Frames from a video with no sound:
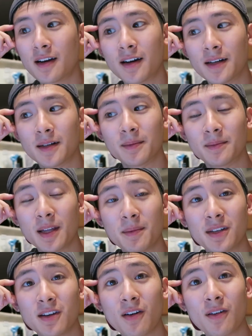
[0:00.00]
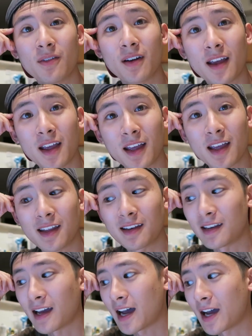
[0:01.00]
Um, let me know,
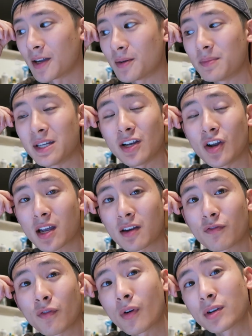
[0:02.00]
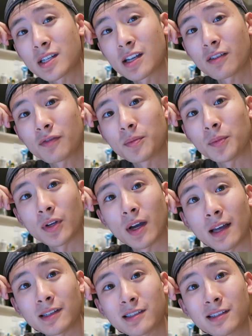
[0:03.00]
and I'd be looking forward to hearing from you
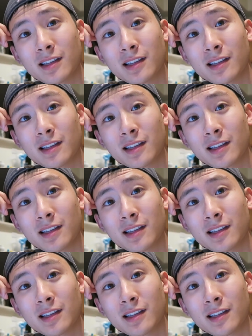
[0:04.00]
guys.